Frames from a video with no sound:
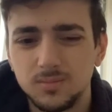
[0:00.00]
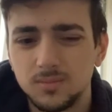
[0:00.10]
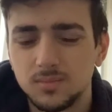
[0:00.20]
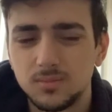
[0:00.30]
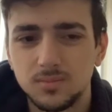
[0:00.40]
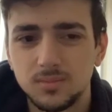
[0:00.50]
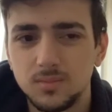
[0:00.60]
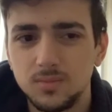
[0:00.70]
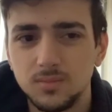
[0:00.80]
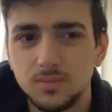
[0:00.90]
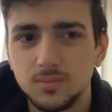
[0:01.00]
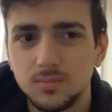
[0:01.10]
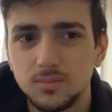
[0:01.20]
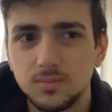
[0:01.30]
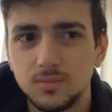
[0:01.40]

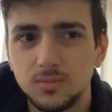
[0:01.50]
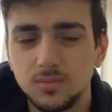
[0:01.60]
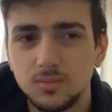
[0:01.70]
(silence)